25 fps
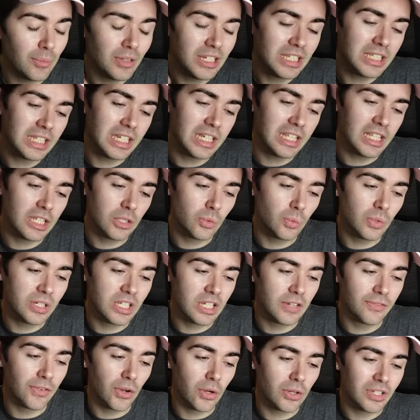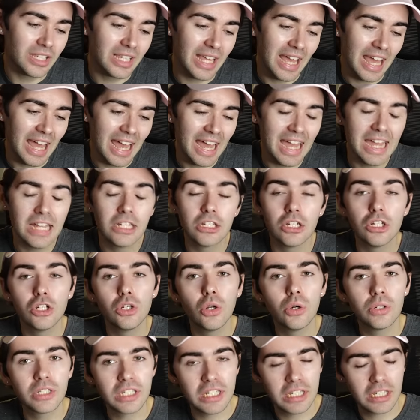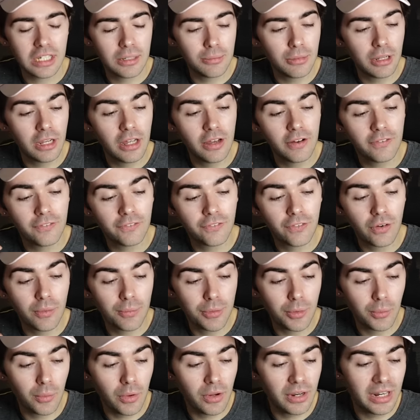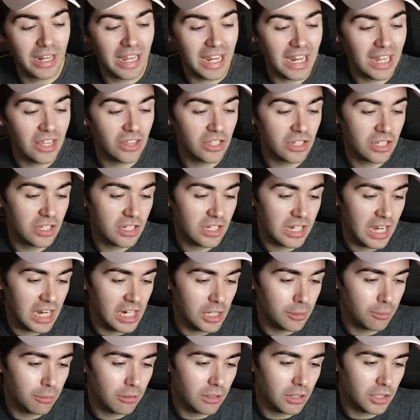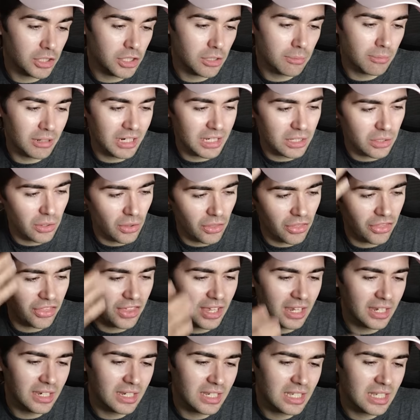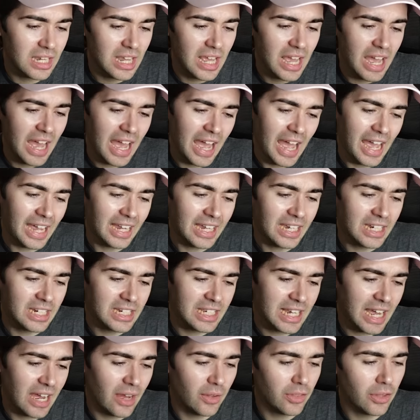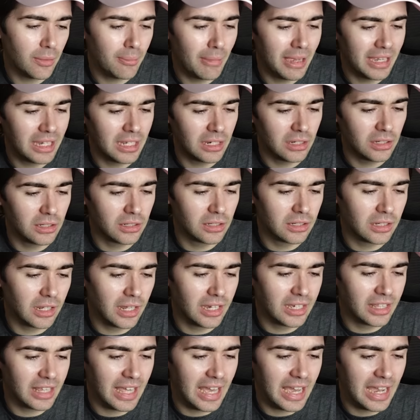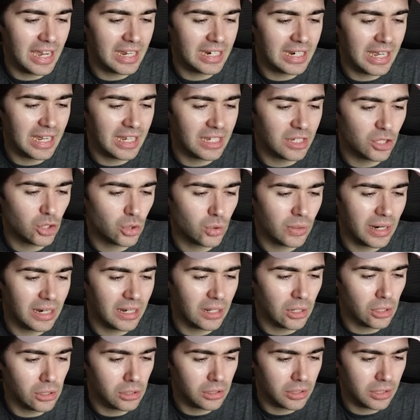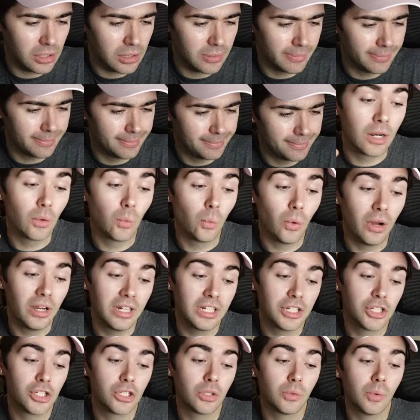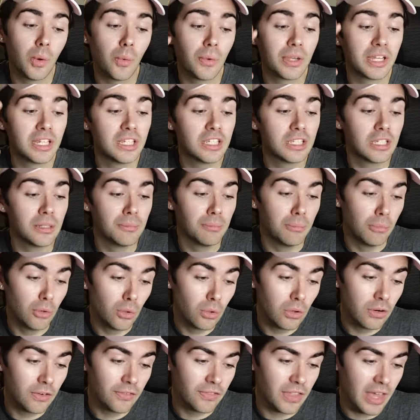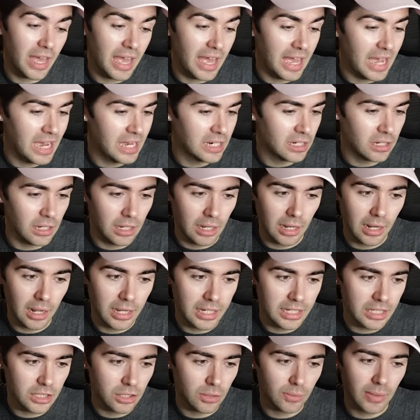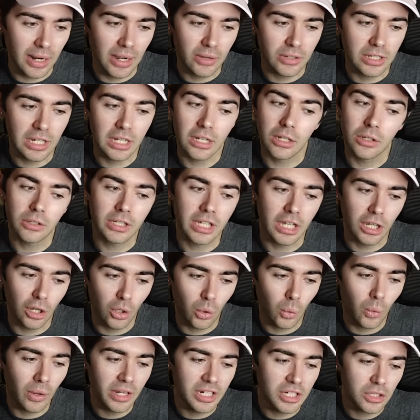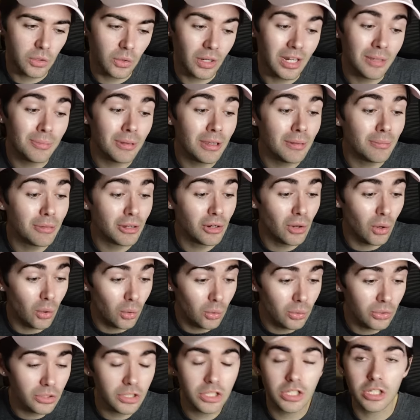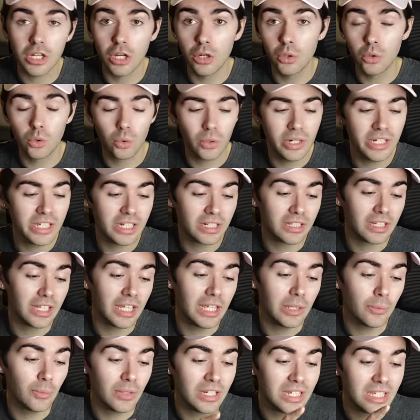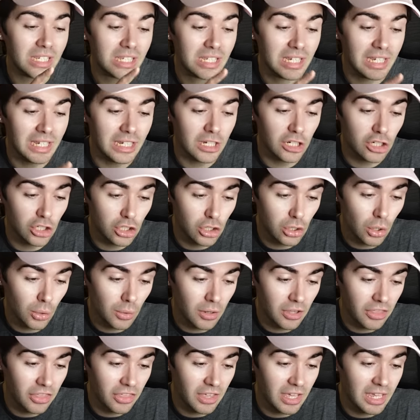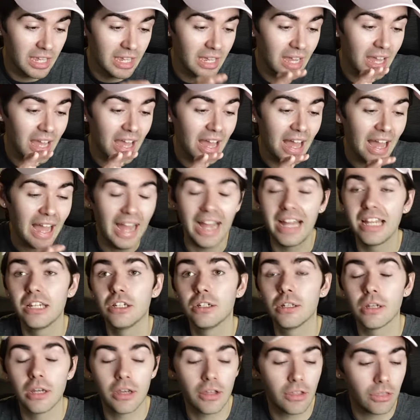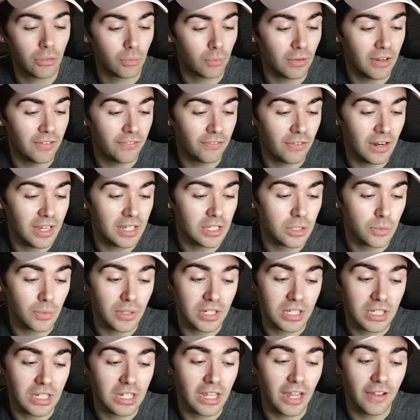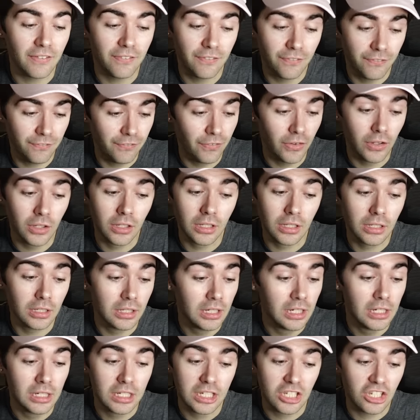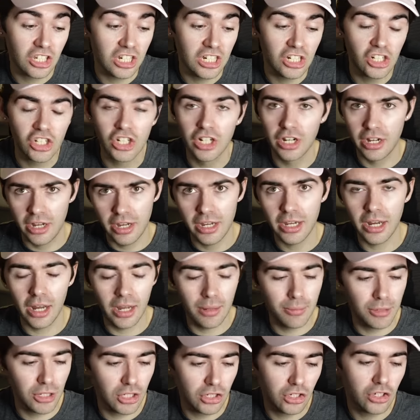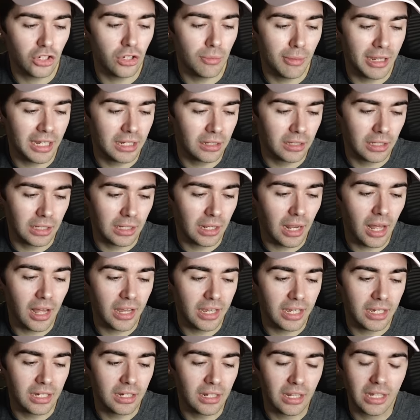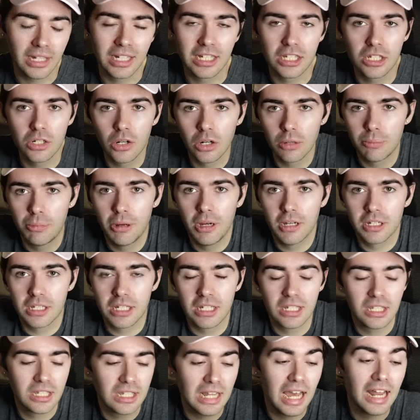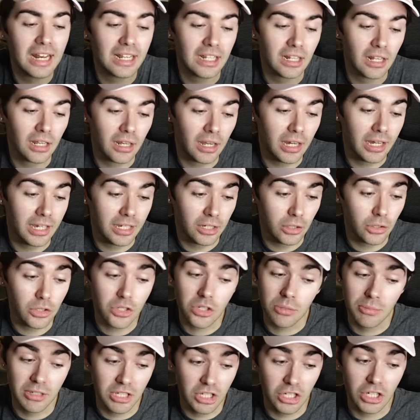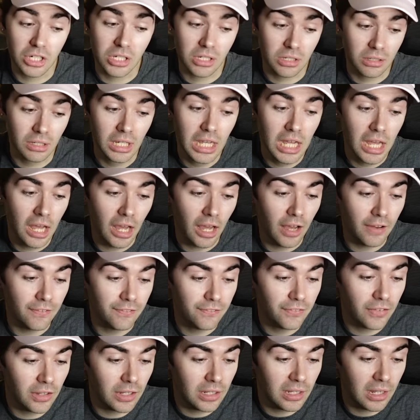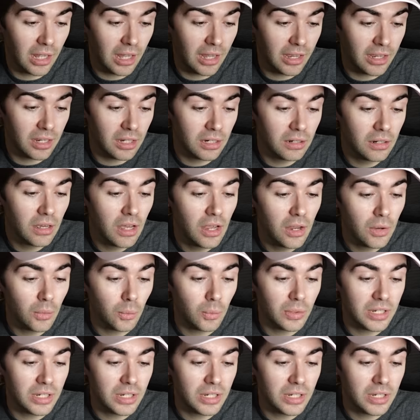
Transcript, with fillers: And then we see this Wizard of Oz head, not dissimilar from the one in the stage production, but it's got things hanging down that make it look like the head has dreadlocks. And then a wide shot where we can see more of the head, lights around it, looking quite creepy, but also critically, we see Dorothy and her three friends. We see a full CGI, I'm assuming lion, like it's not a person standing in a lion costume, it's just a full lion.